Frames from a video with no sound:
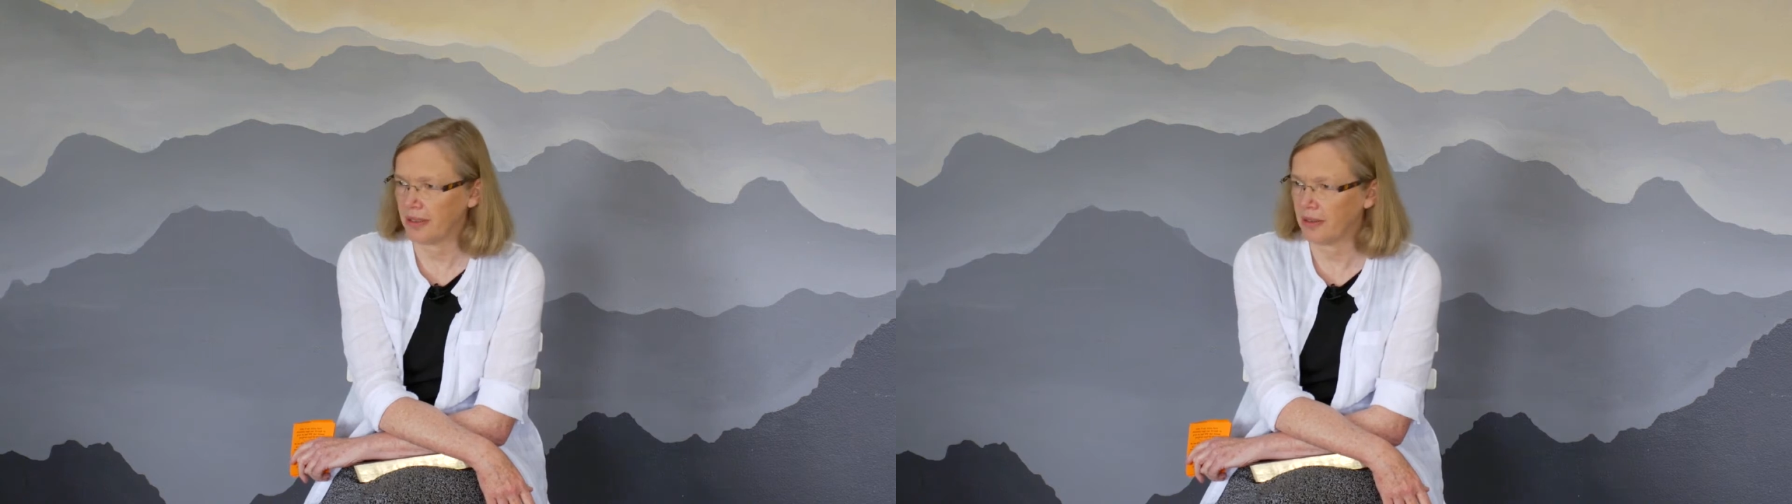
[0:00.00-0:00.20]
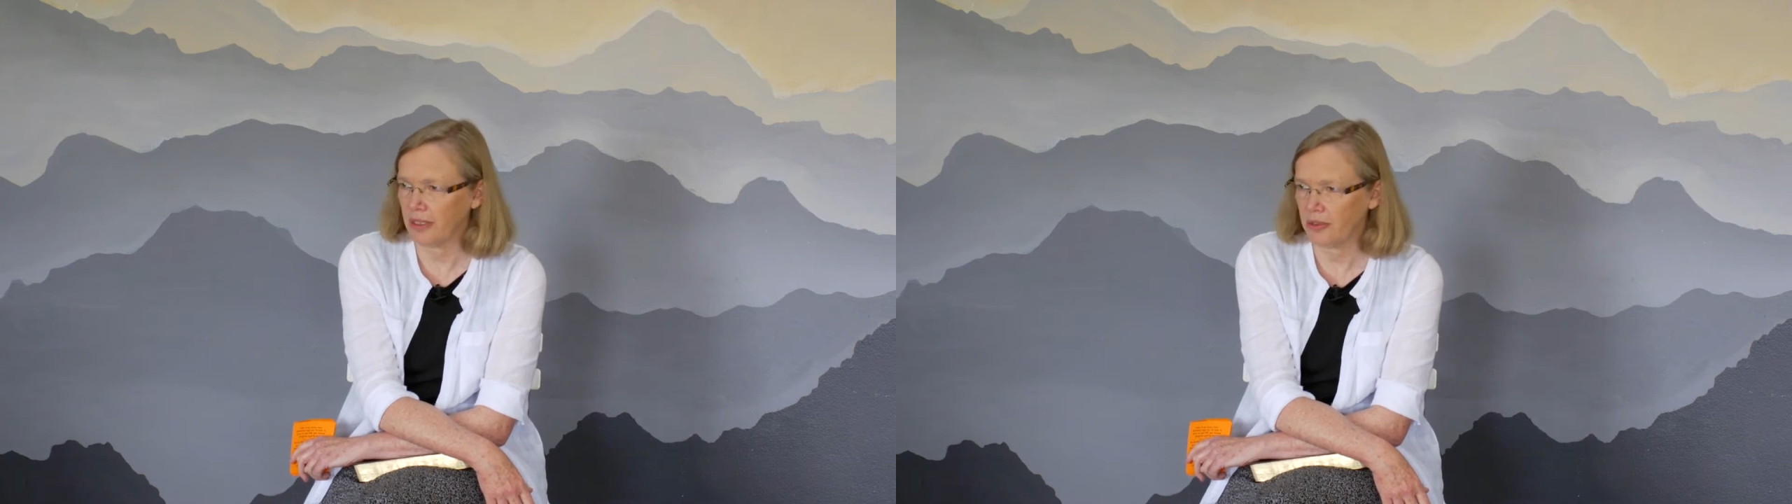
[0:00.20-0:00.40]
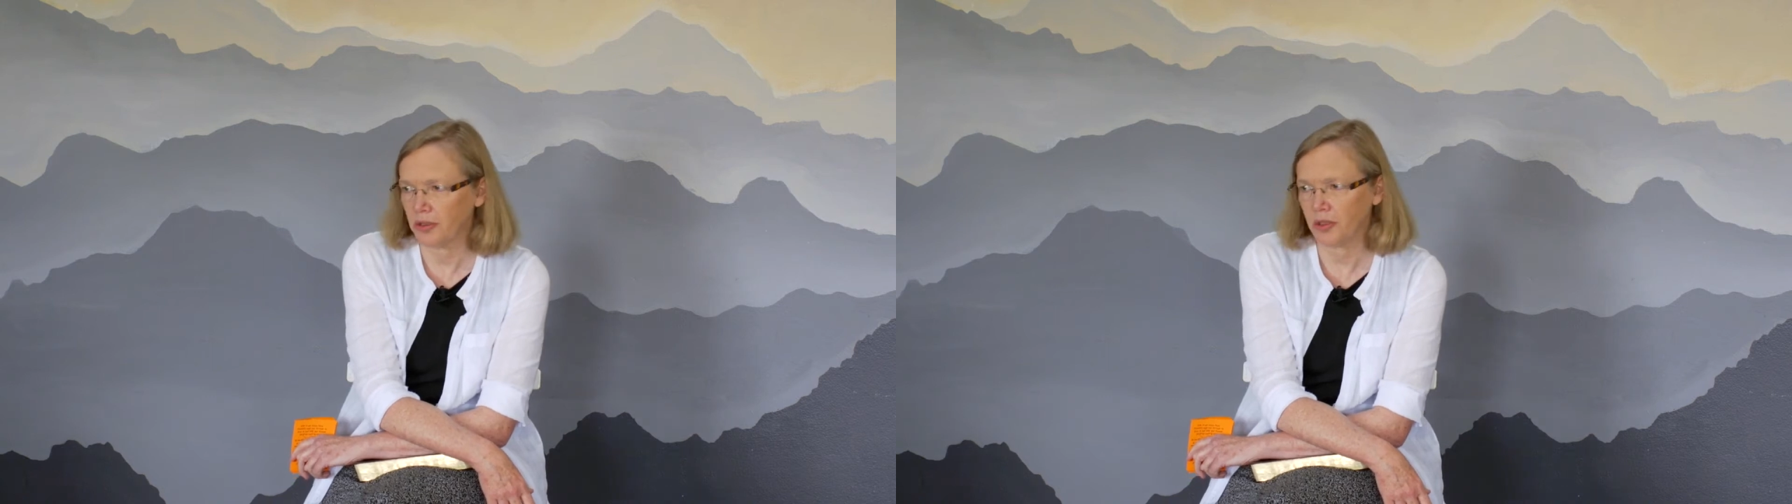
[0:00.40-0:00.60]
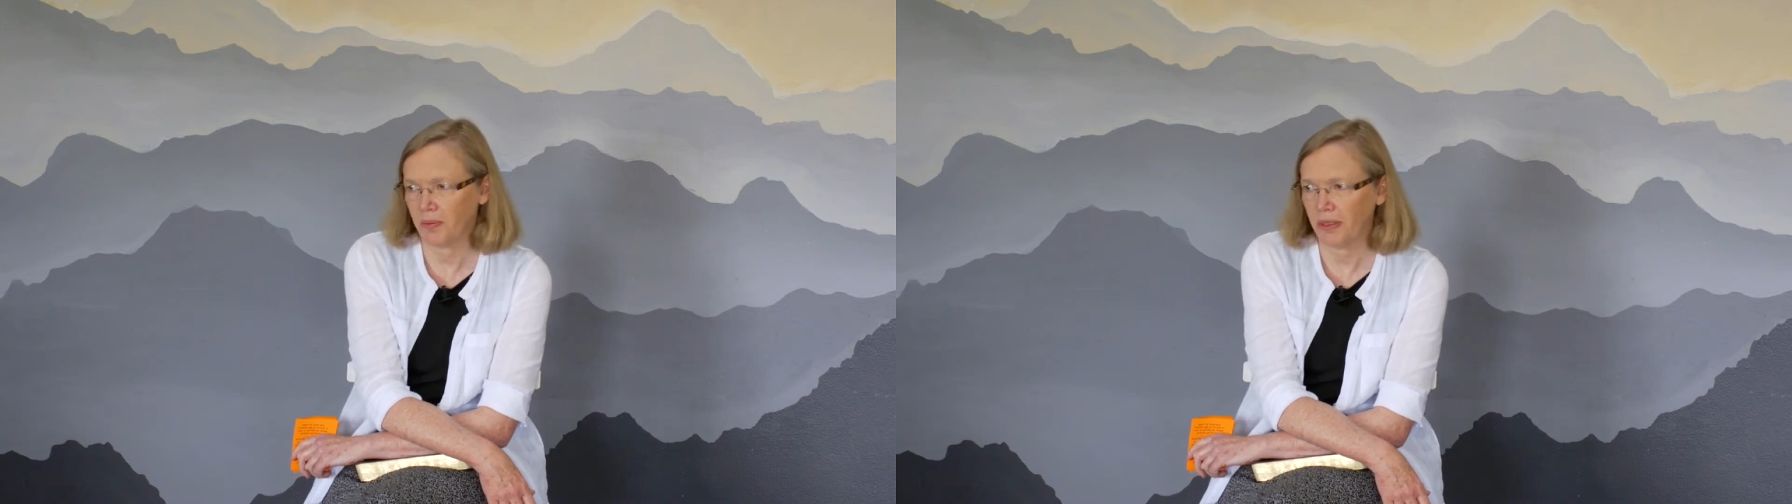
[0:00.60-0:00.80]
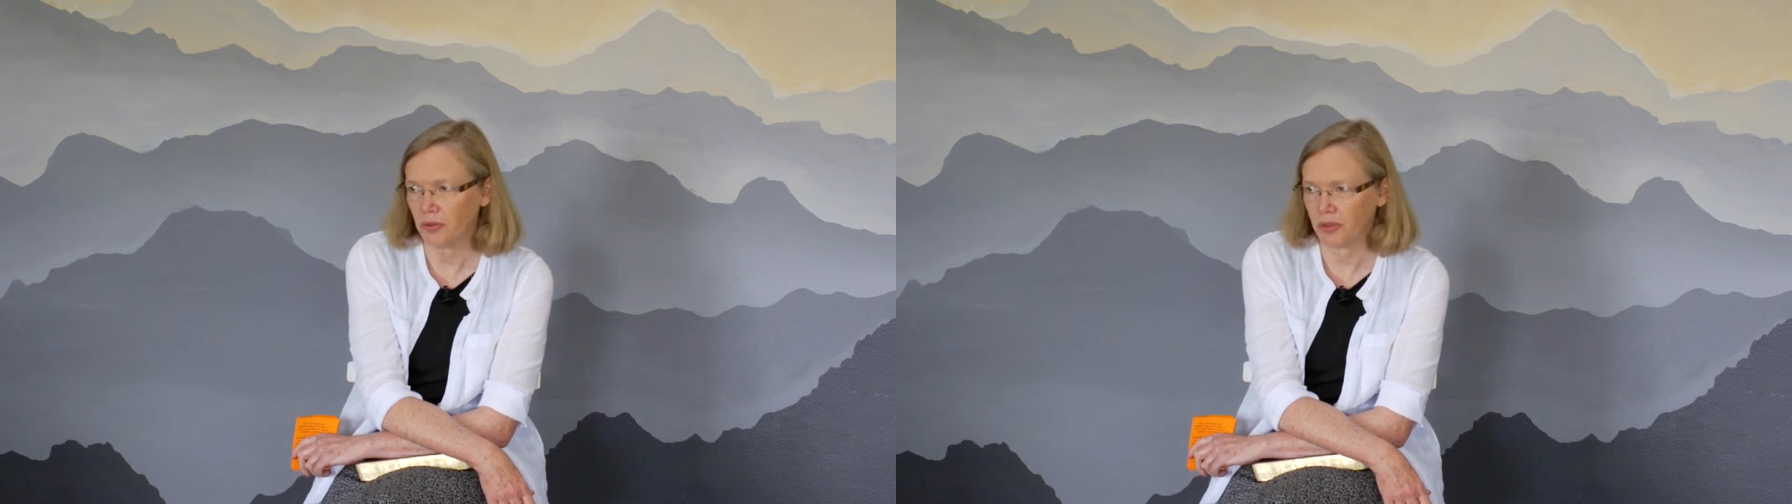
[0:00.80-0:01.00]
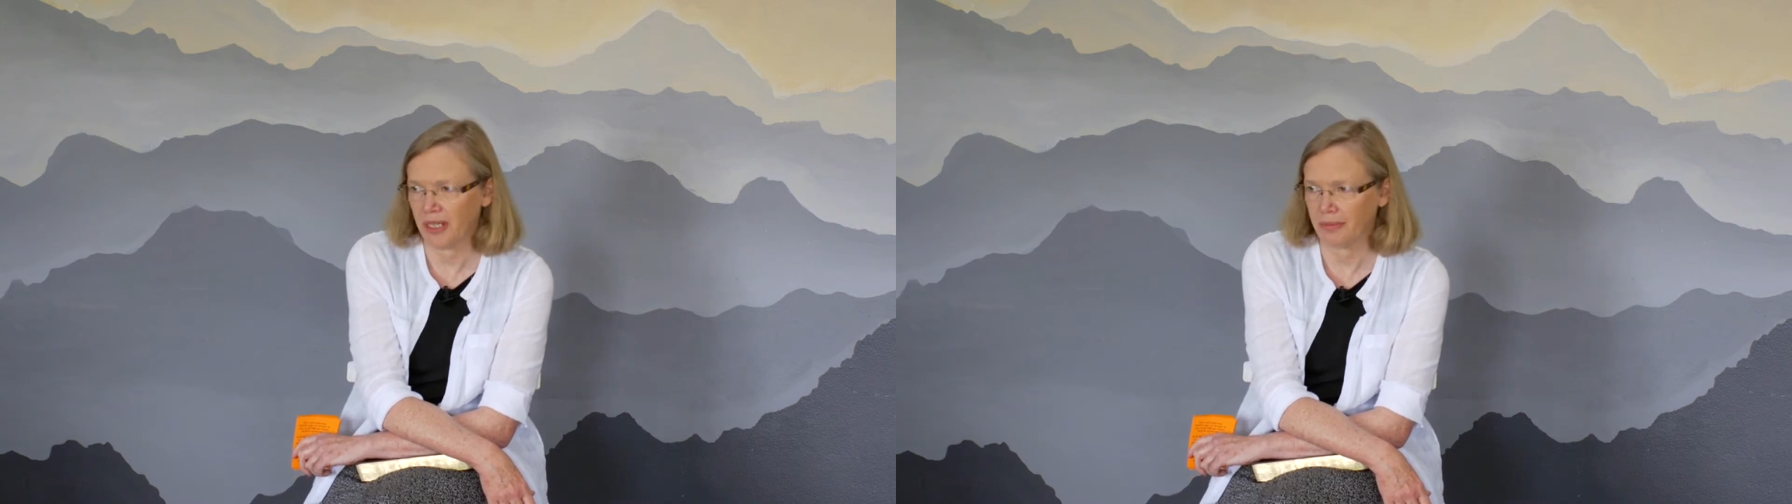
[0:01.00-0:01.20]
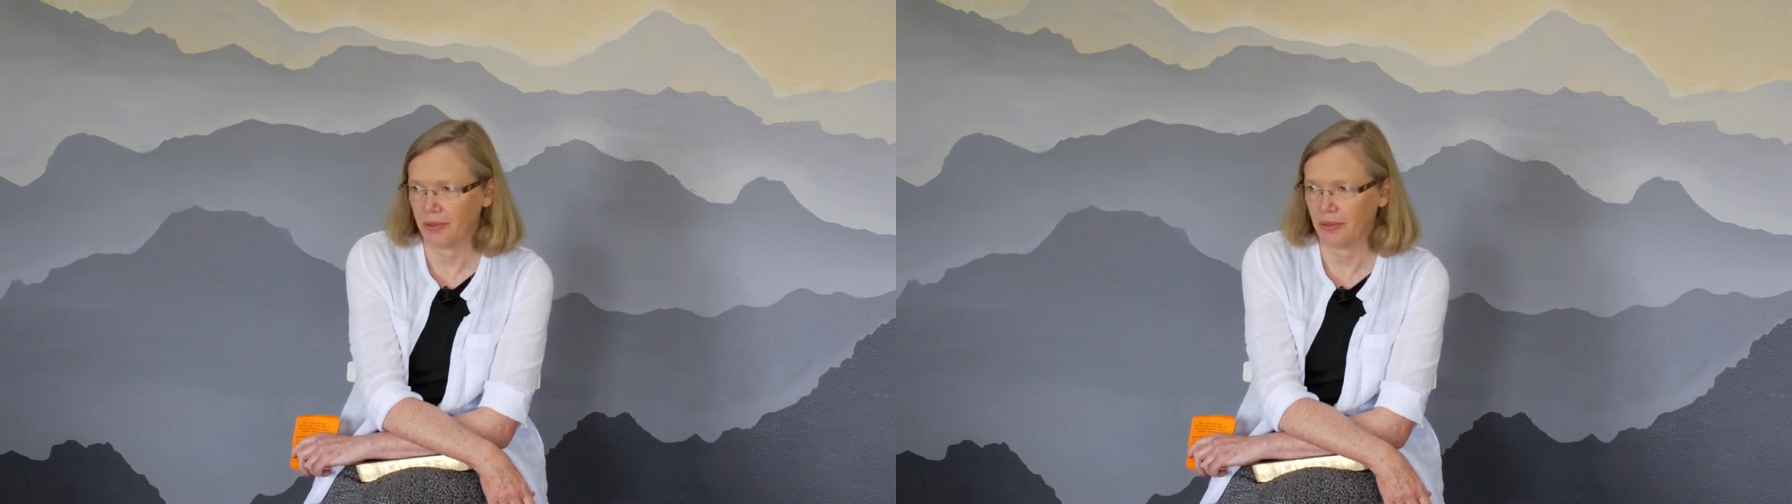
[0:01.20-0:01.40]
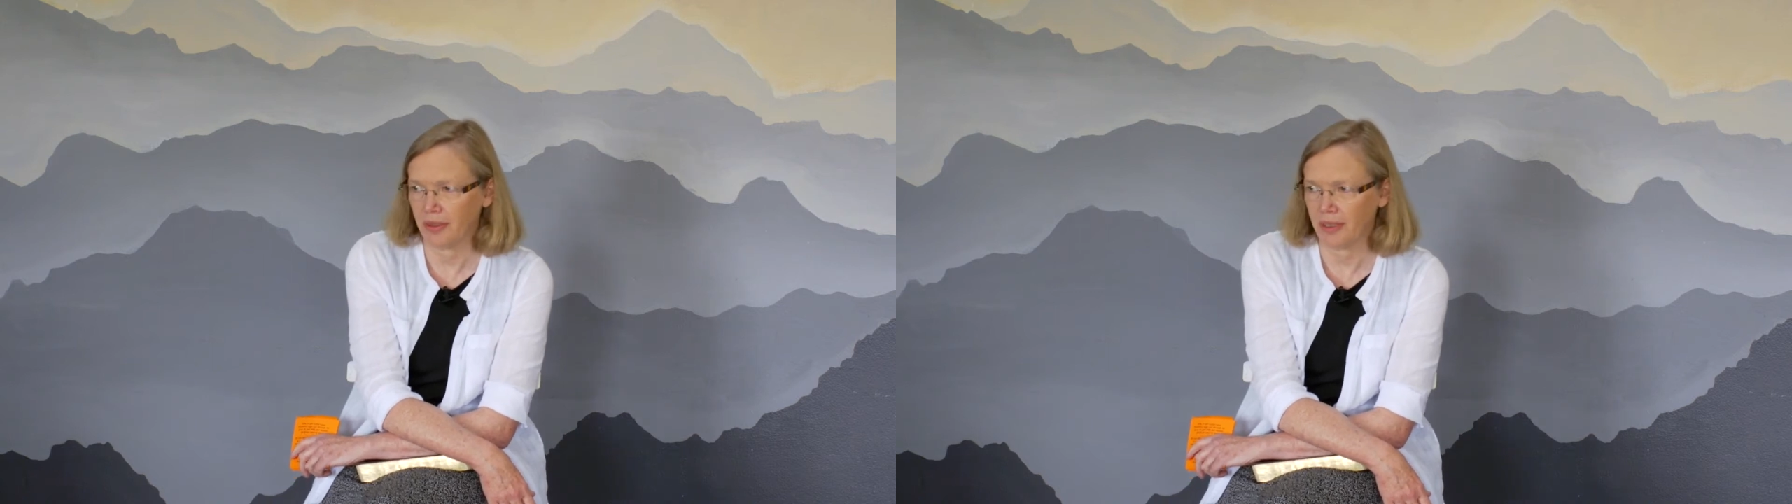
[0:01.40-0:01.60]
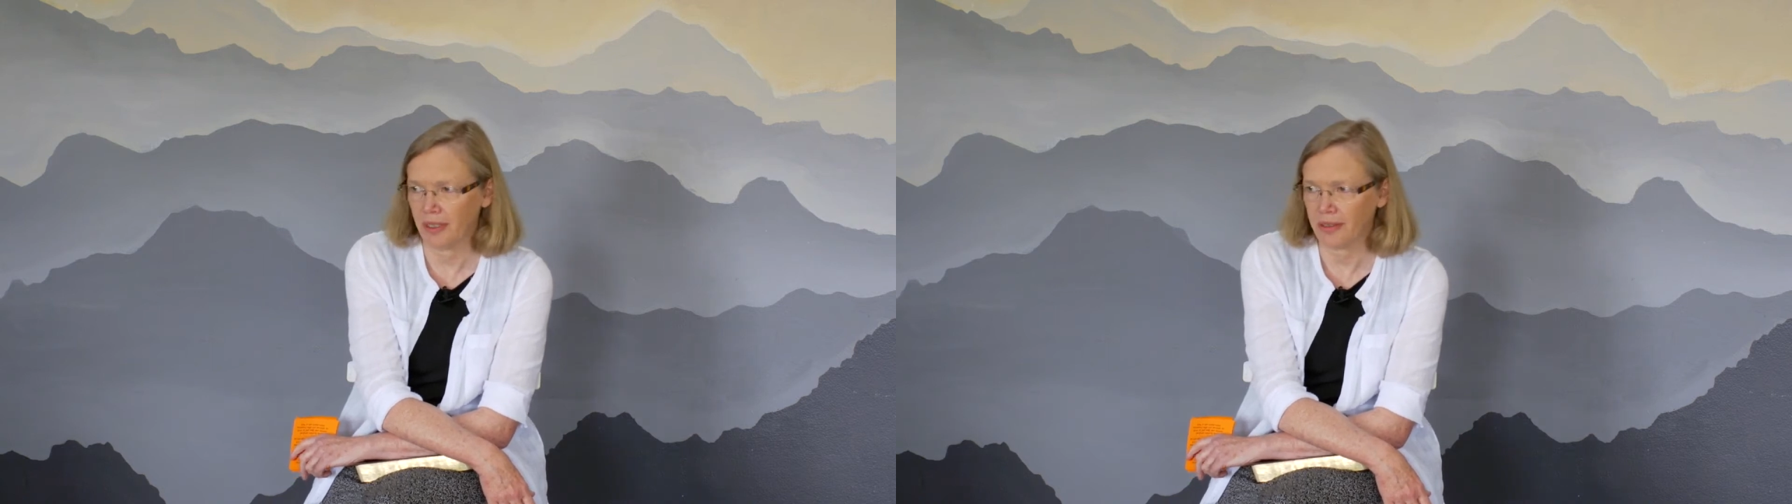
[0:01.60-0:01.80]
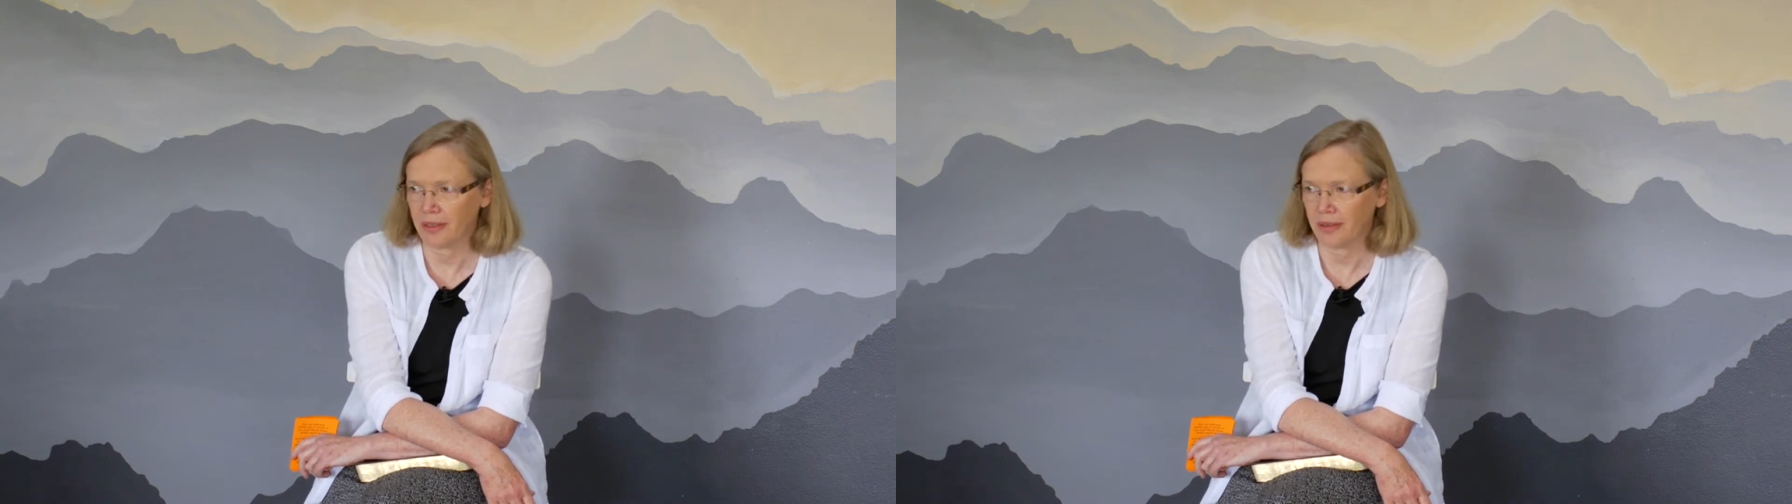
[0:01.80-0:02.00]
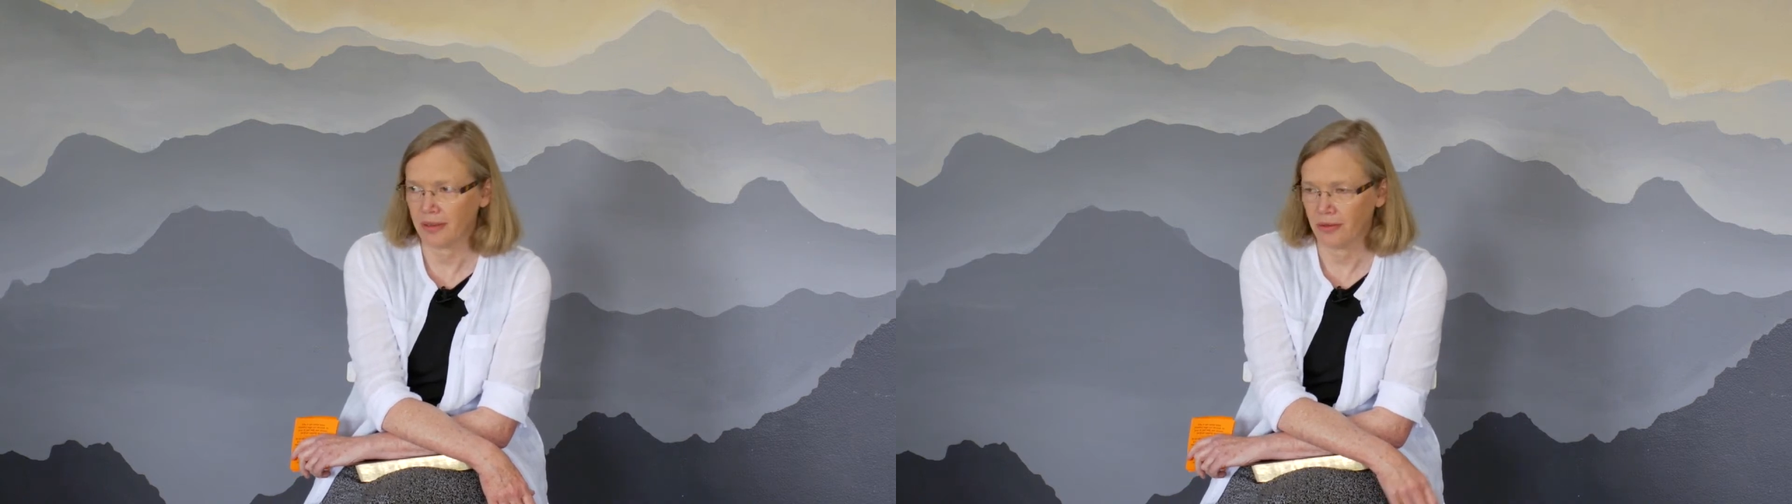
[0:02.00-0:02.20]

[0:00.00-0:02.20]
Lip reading: I don't need you to spend your time on doing that,